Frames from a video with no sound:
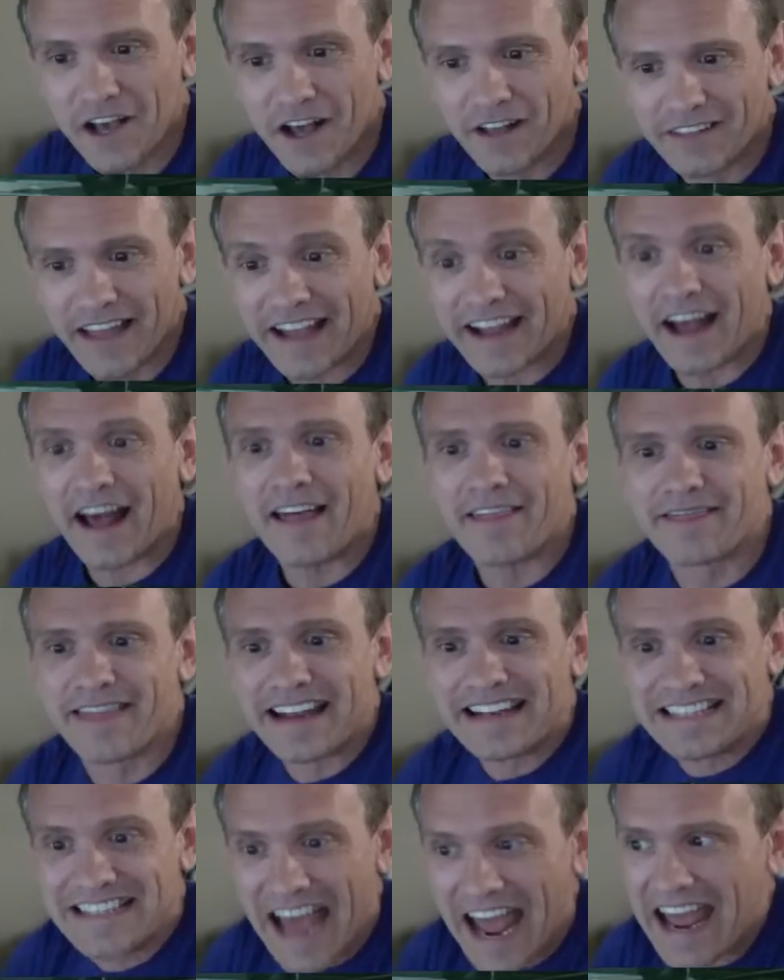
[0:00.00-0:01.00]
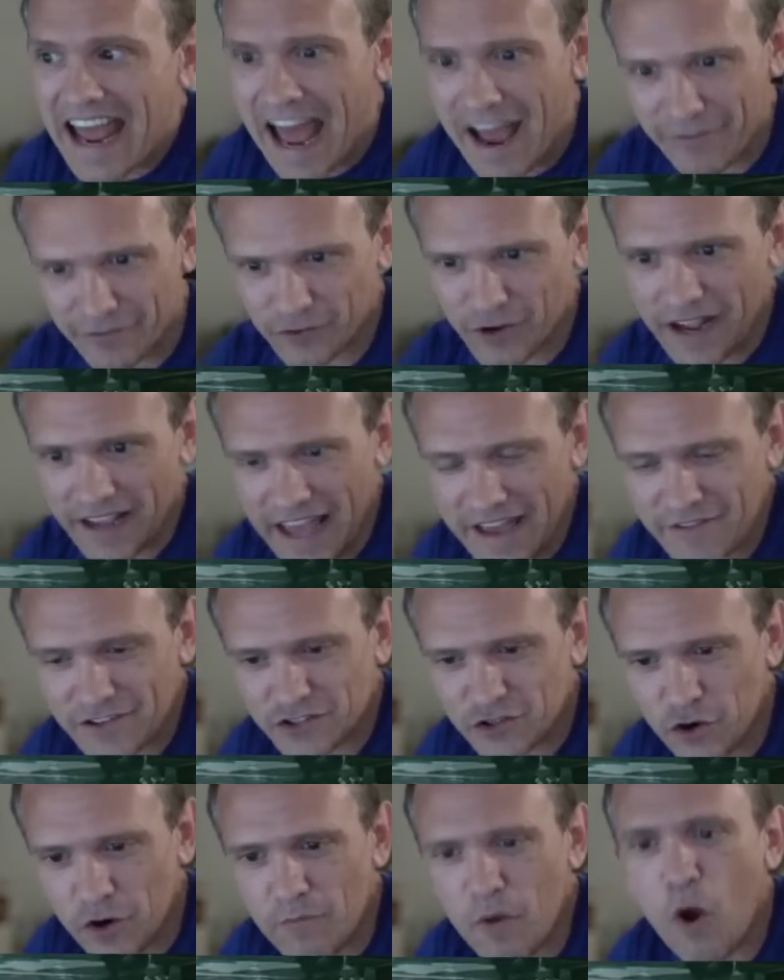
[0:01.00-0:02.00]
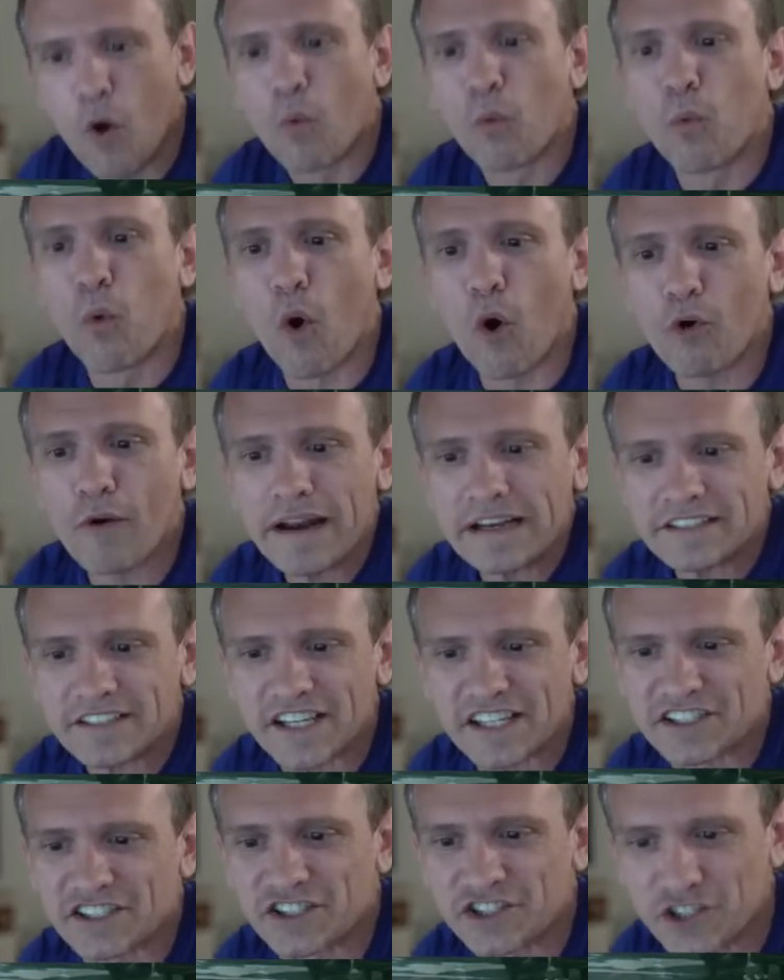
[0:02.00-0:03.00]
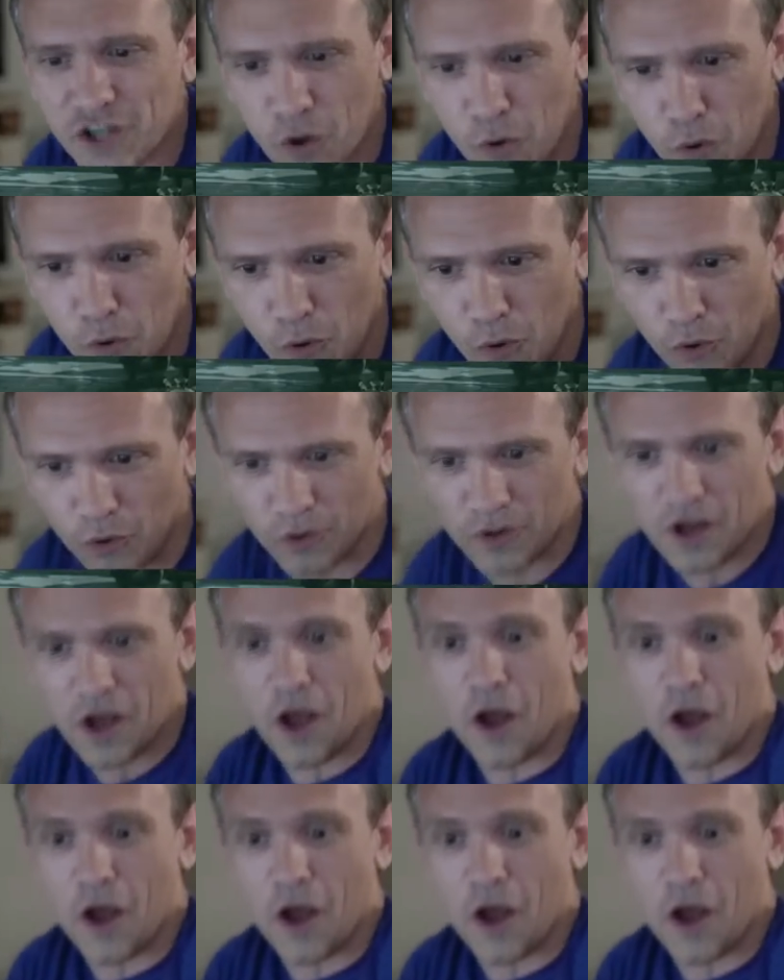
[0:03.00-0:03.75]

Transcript: like the day after I gave it to him, wore it to school.